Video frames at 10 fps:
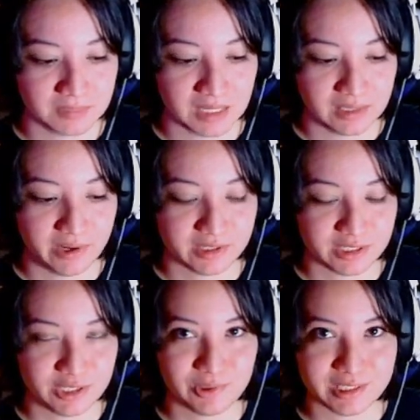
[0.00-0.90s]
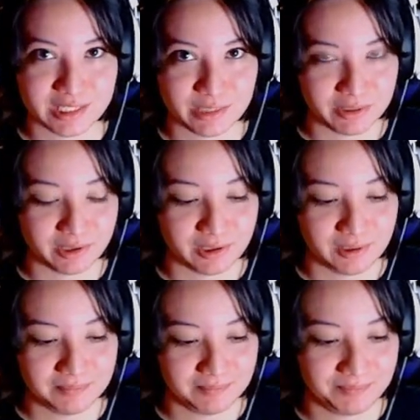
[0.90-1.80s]
Not too dissimilar
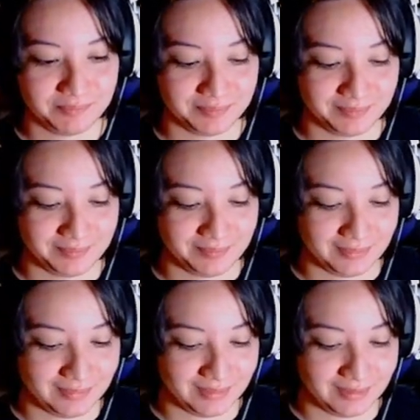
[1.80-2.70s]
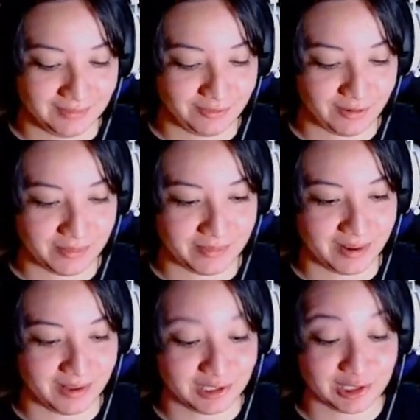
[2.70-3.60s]
from
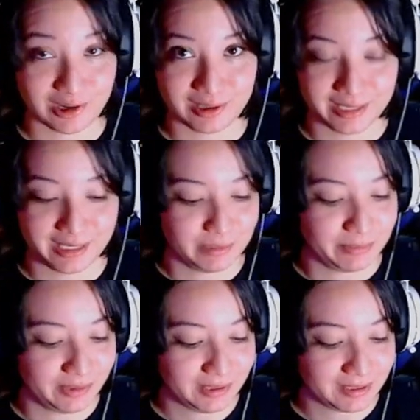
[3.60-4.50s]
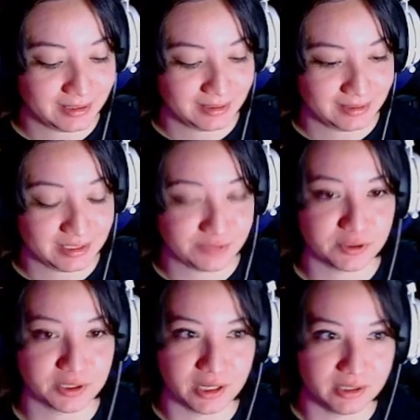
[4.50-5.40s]
the Charlie in the book. Different
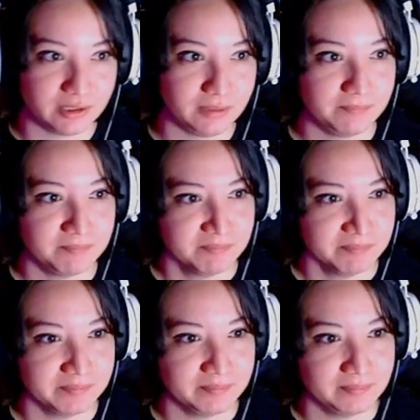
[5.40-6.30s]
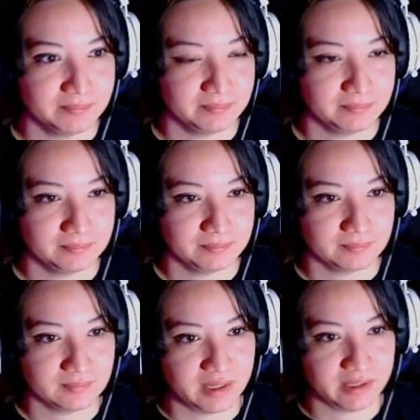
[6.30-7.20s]
color.
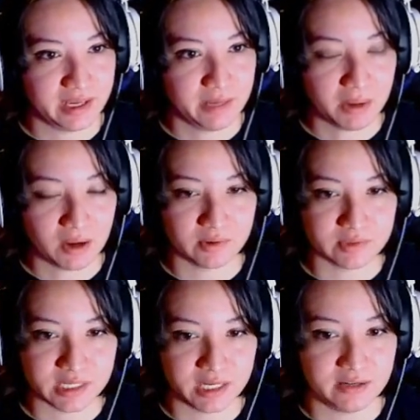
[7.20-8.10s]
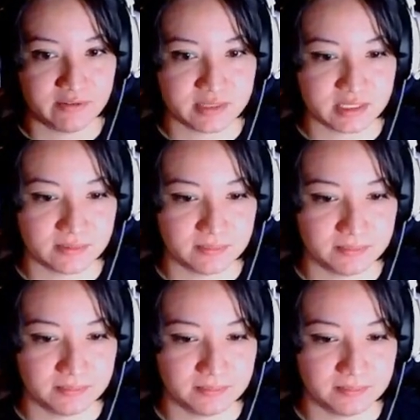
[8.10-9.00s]
Okay, game autosaves. Yes,
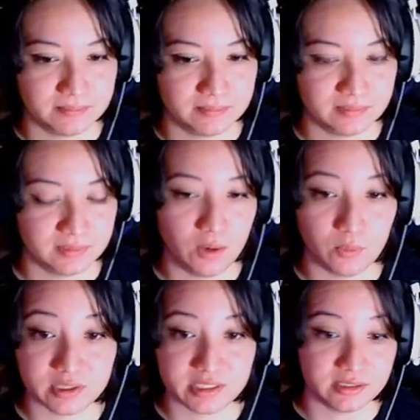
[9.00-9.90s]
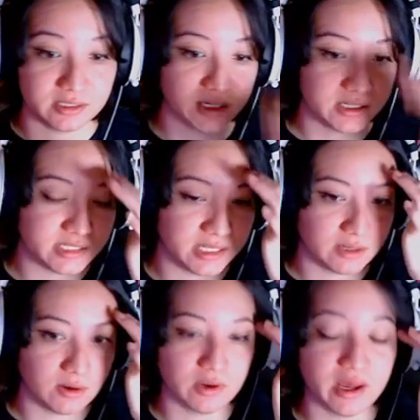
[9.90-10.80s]
sir. Oh, we're still in the cutscene.
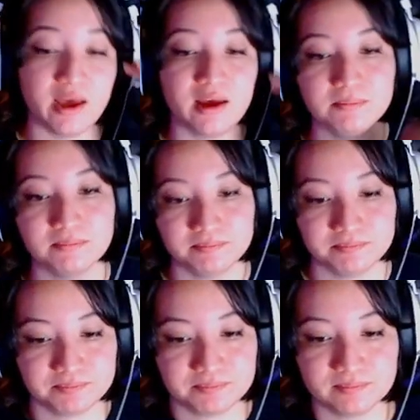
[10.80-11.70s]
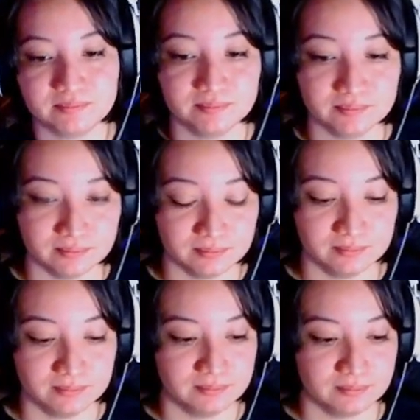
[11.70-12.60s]
Okay. Charles, half
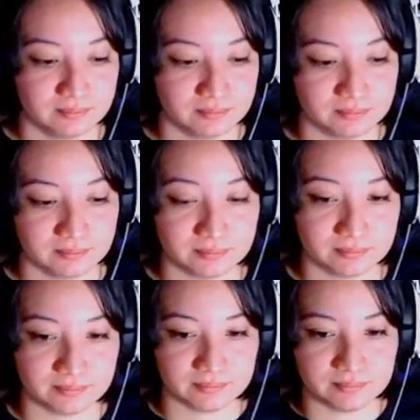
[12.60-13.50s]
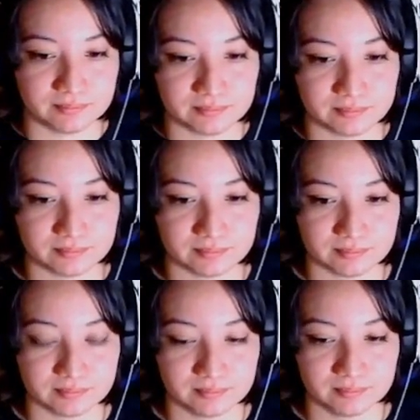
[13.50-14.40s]
train, half gigaspider
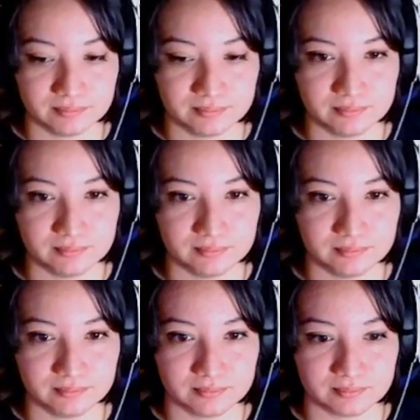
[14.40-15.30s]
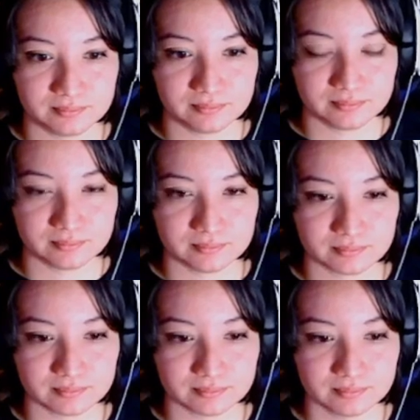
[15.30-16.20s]
from hell. We've
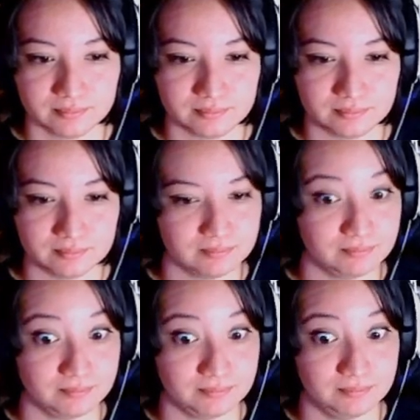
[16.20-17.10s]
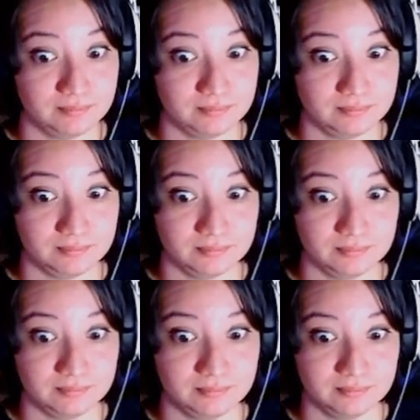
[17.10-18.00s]
been planning his demise
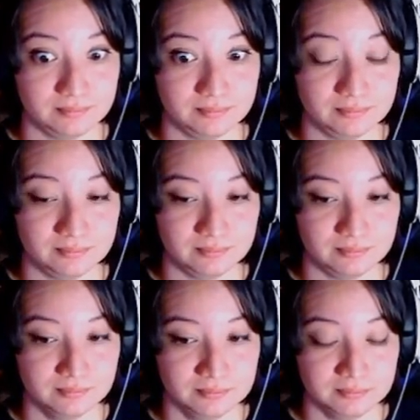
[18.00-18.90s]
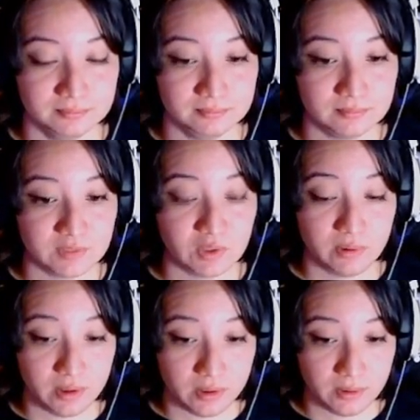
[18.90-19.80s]
for some time now, and have
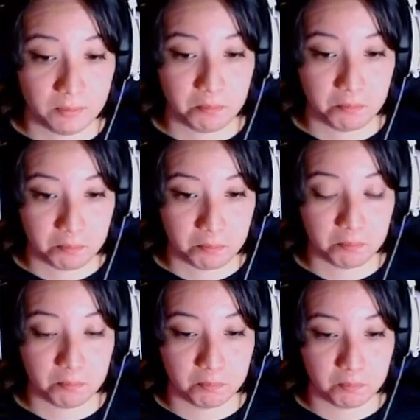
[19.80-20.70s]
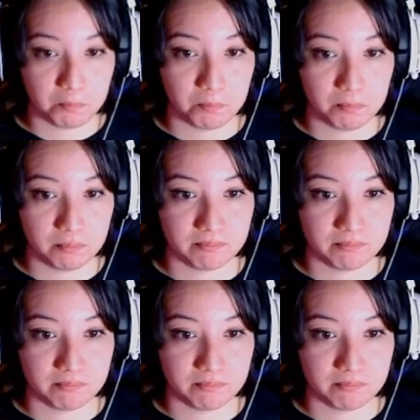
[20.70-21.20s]
nearly everything in order.